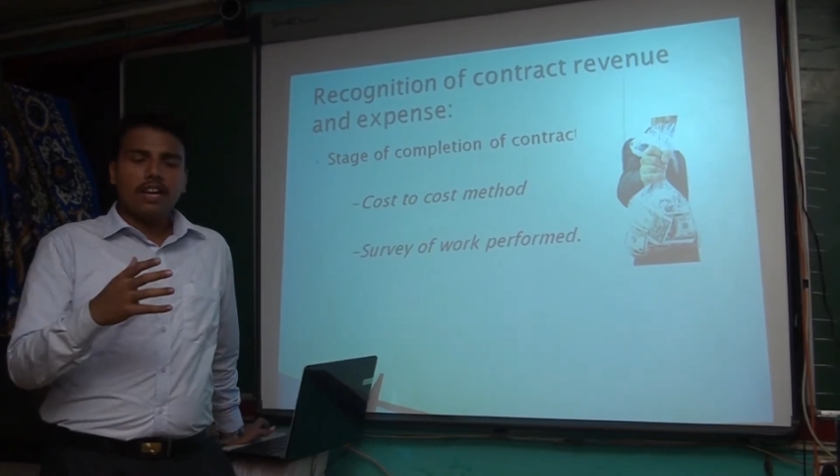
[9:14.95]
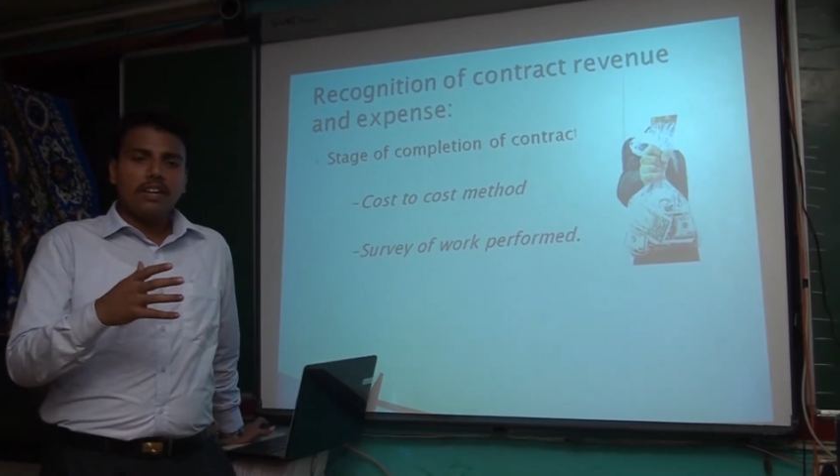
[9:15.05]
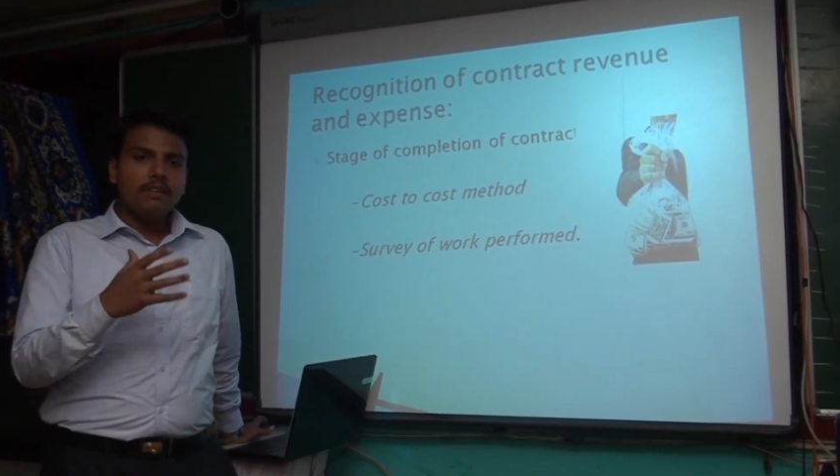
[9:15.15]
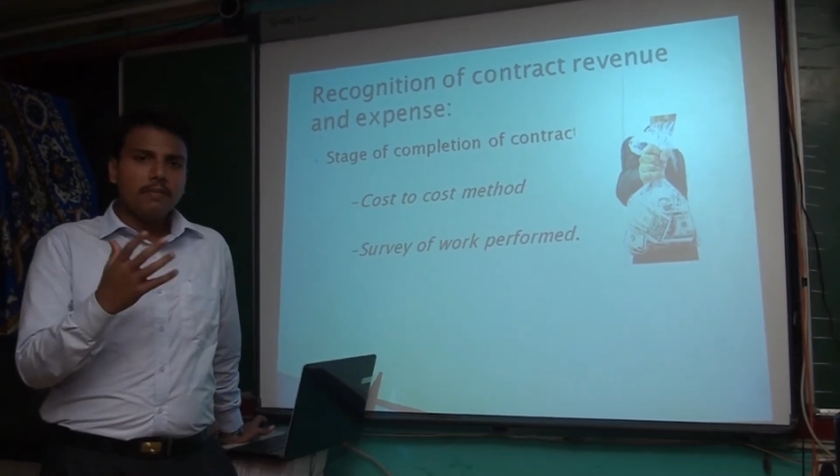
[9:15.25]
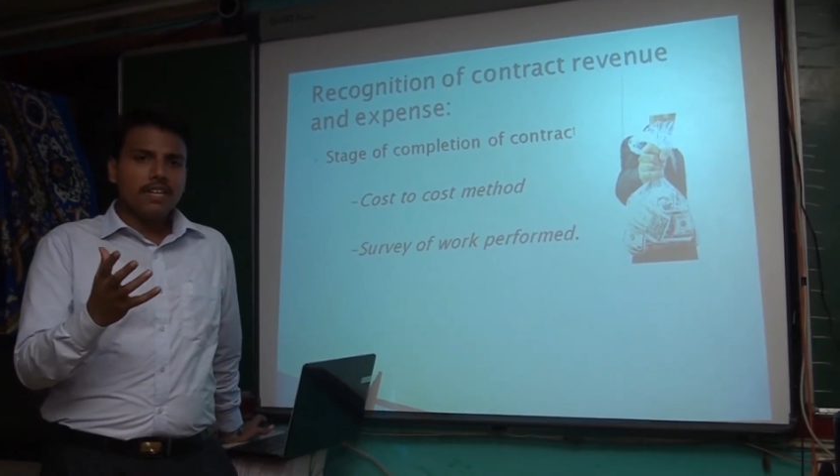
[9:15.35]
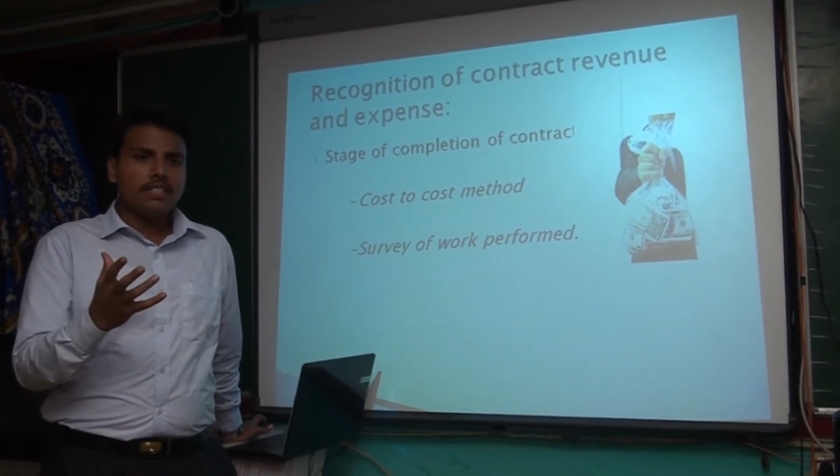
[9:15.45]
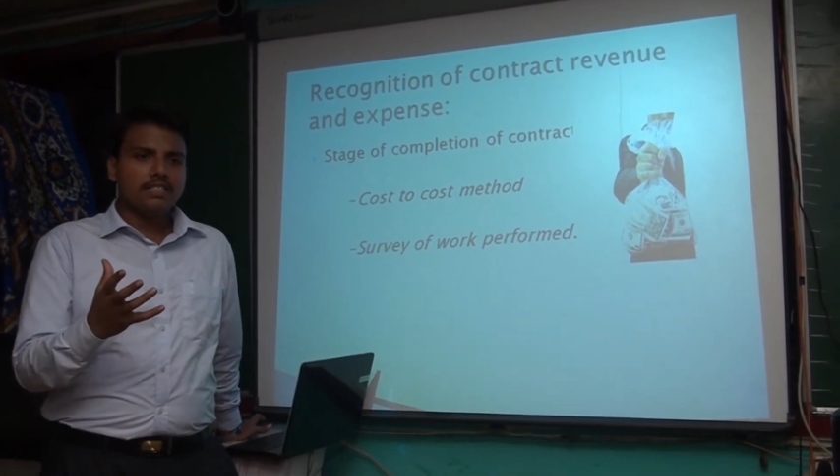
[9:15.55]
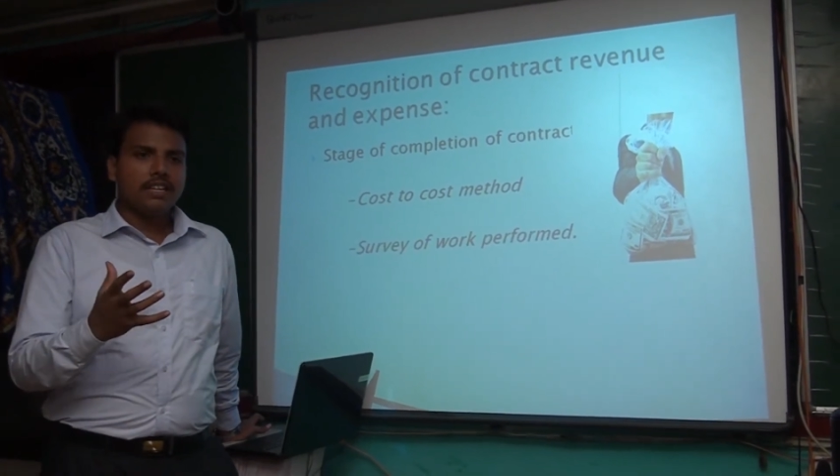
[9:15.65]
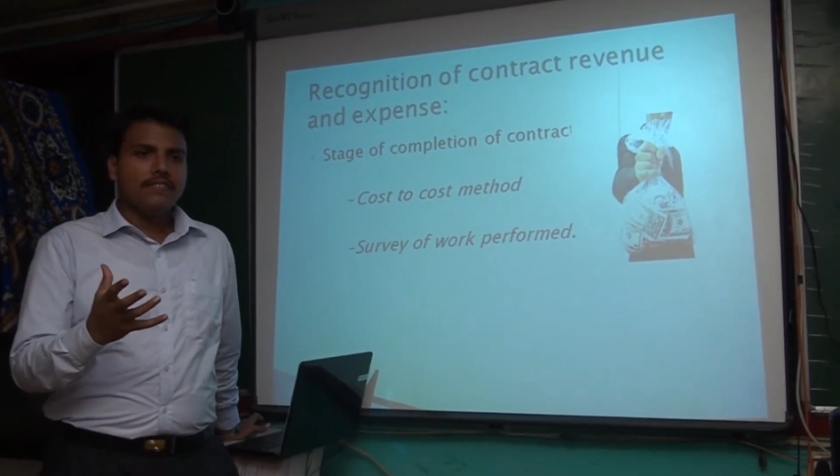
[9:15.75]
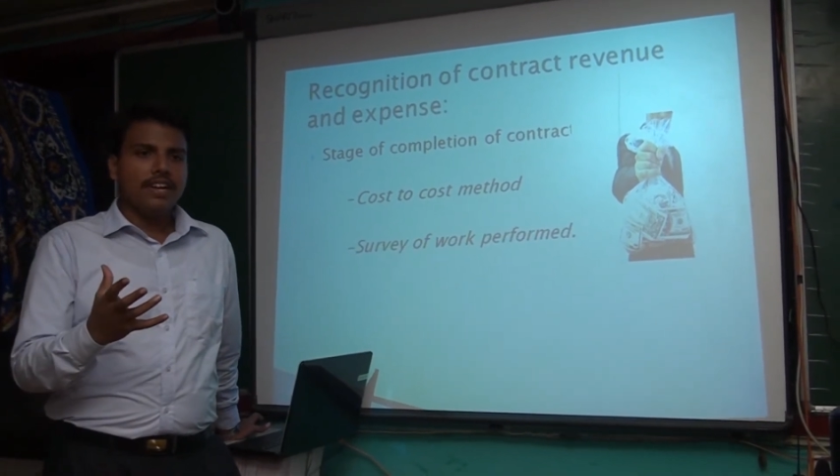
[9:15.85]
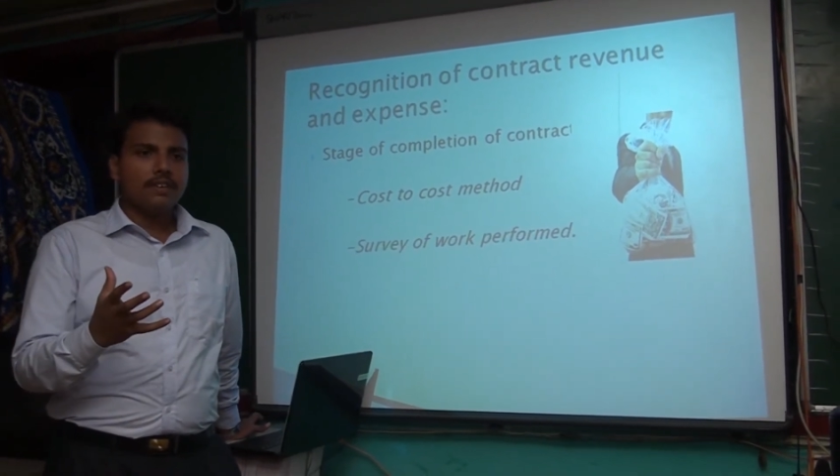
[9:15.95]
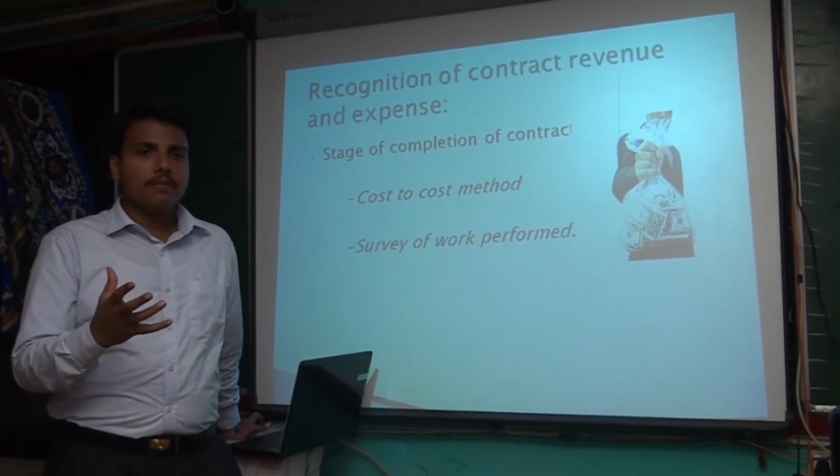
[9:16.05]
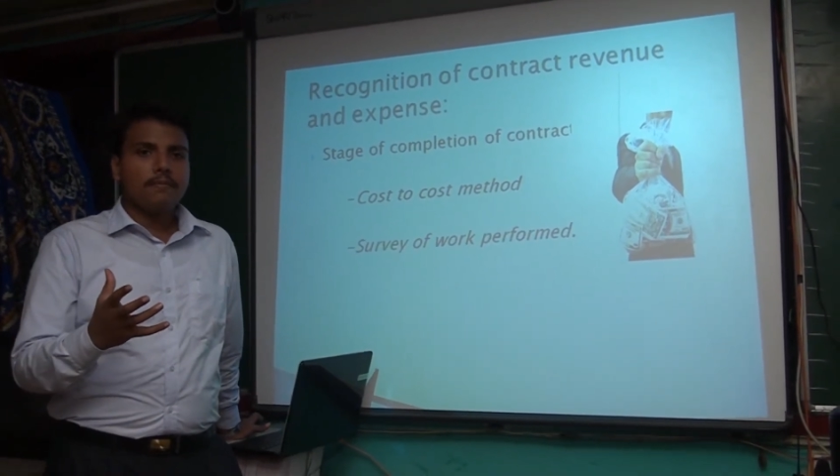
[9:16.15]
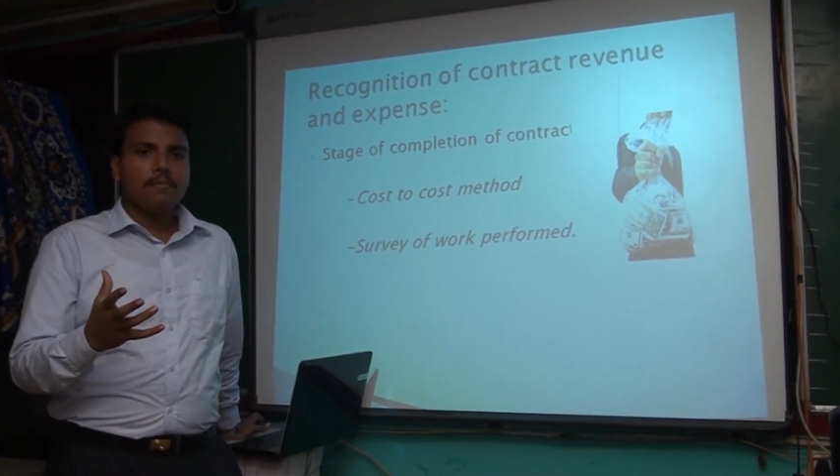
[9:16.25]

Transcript: an independent surveyor,